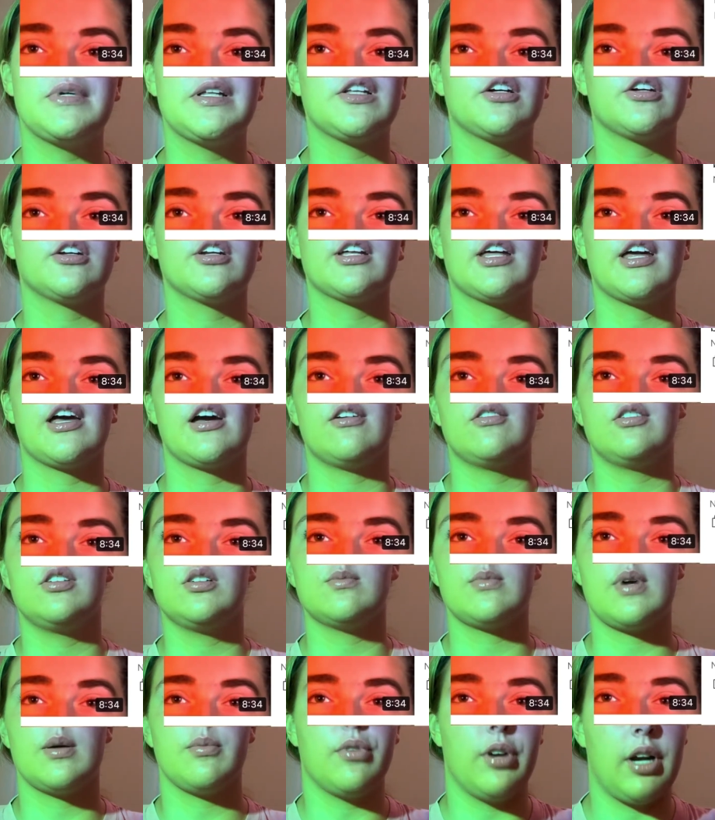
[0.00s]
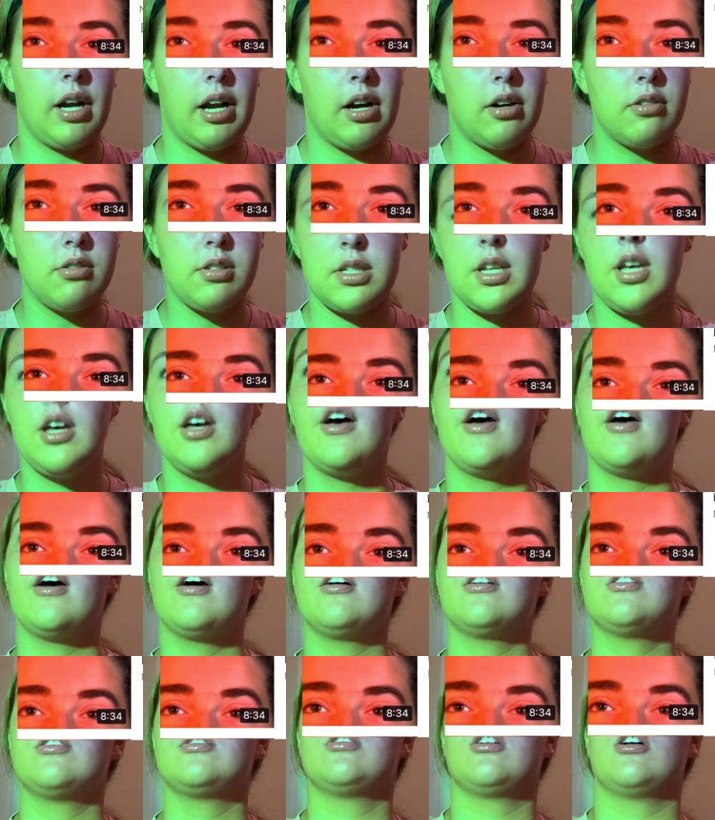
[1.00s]
learning how to do my brows.
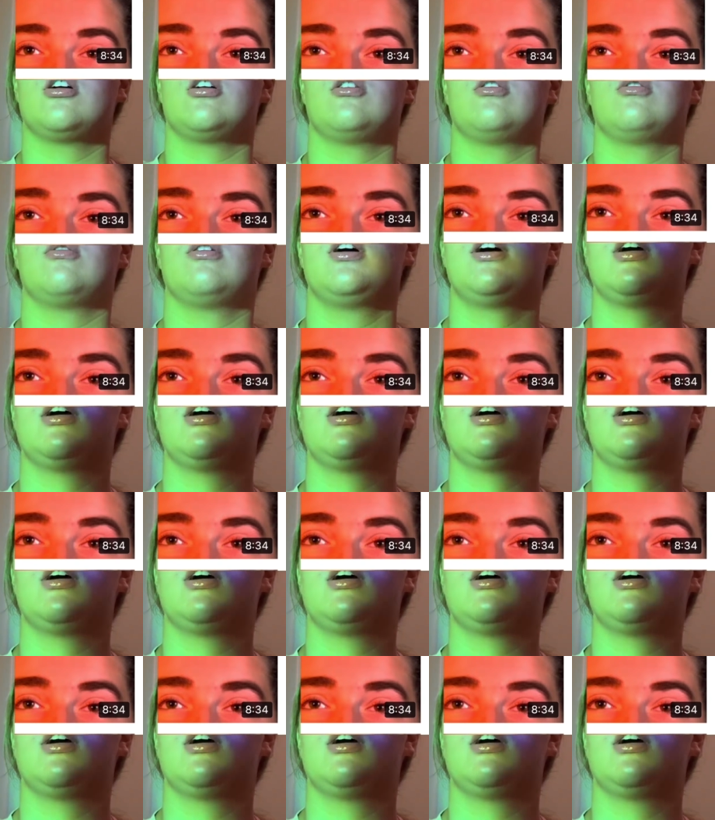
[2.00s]
So